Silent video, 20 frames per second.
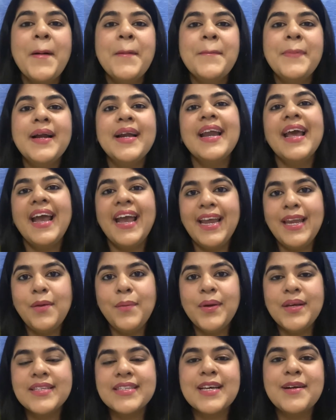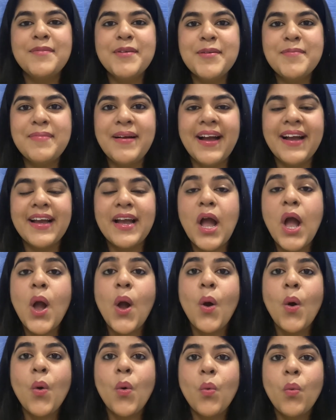But anyways, coming back,
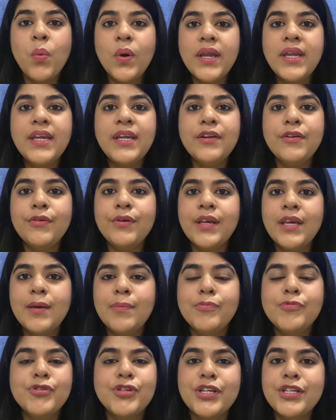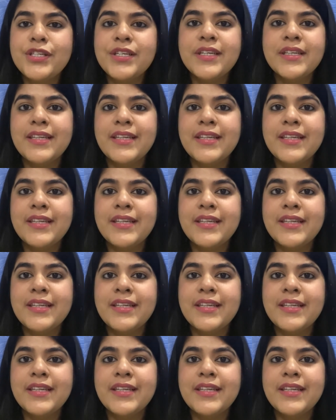we need to keep changing